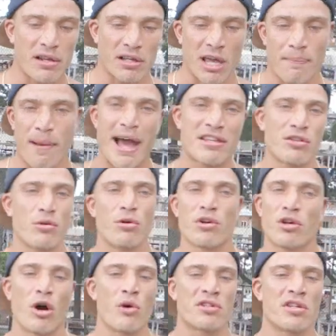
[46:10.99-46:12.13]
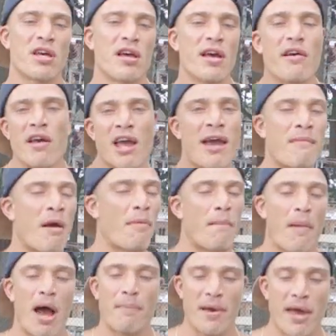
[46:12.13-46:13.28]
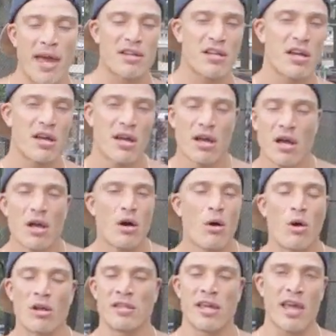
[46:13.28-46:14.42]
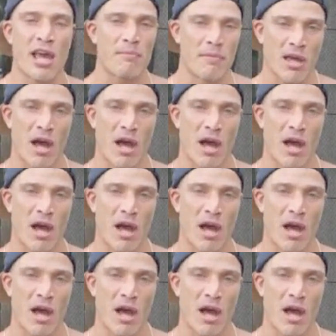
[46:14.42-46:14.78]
I'll get back to you. You can always hit me up on my page or DM me.